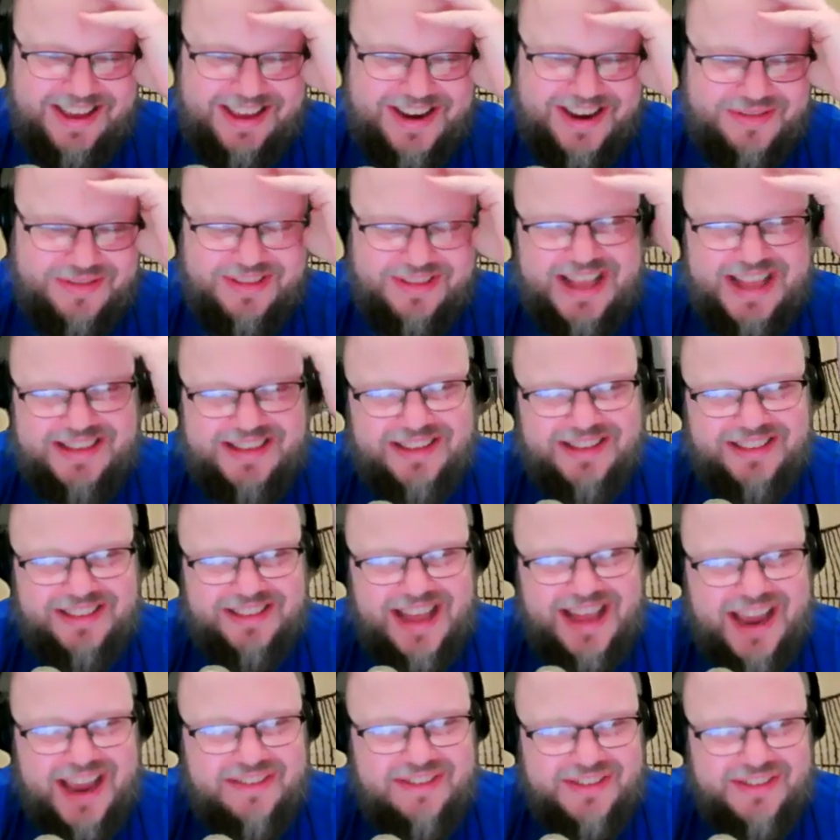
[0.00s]
That's a
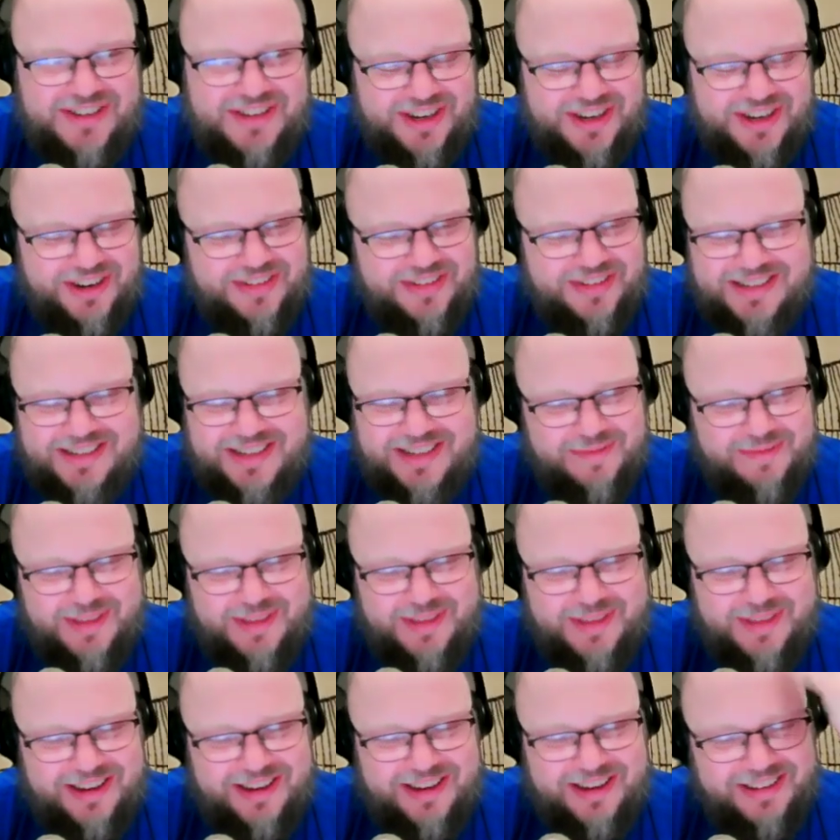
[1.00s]
live show or
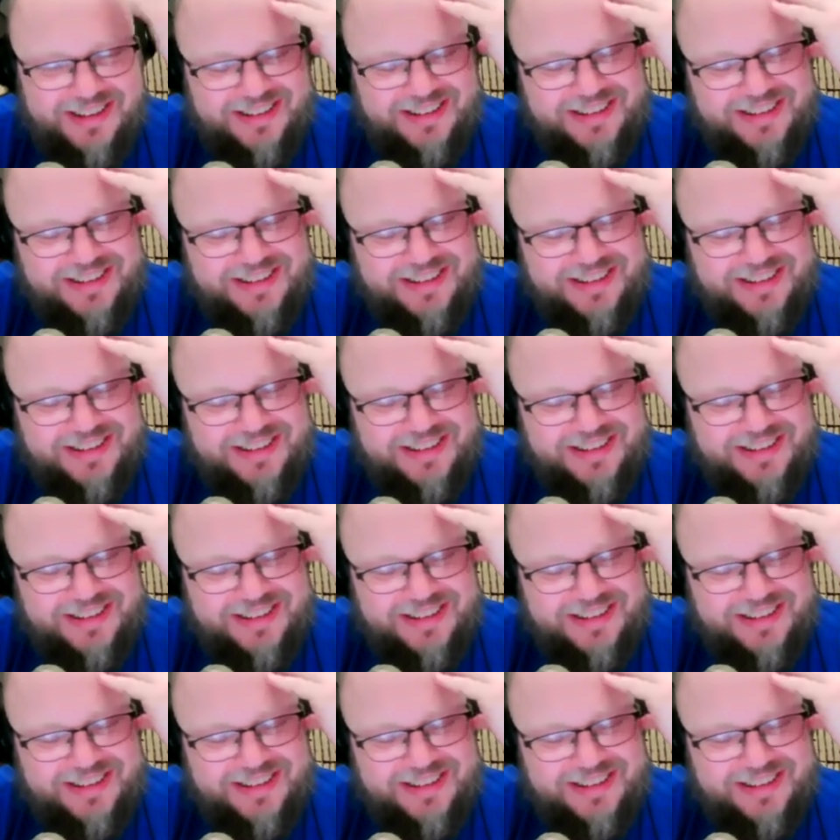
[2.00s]
something, or